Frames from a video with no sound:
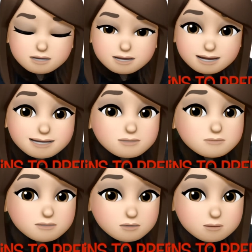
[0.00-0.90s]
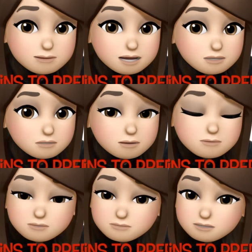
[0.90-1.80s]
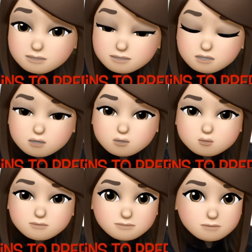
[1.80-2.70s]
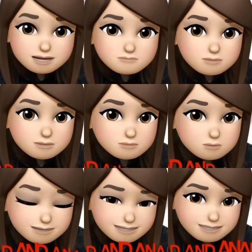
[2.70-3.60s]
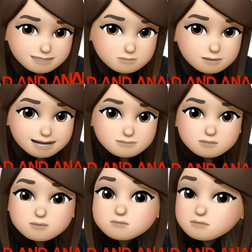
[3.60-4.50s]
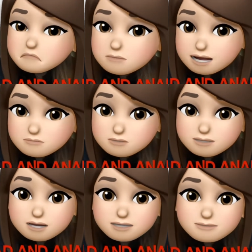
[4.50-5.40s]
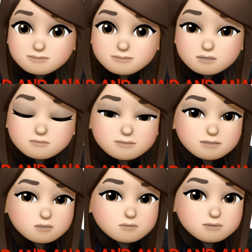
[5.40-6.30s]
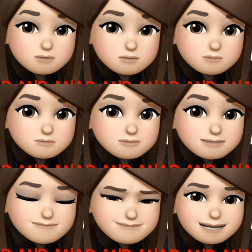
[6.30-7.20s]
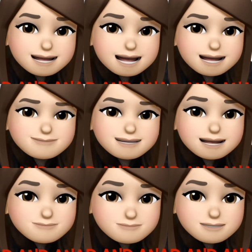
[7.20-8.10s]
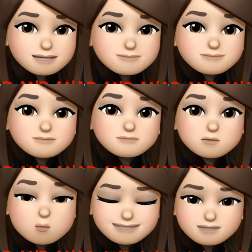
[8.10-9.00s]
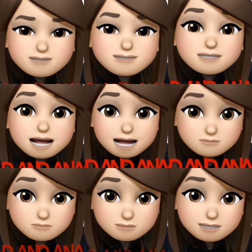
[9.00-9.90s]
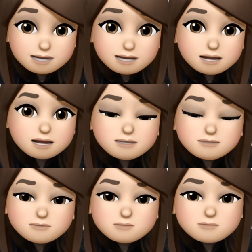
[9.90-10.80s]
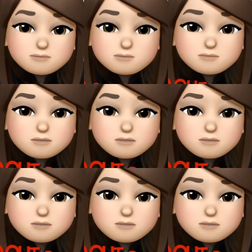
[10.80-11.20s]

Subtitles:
Each of you will be given 3 minutes to prepare for your points. So as you prepare for the ideas, make sure you read and analyze the questions carefully, so you will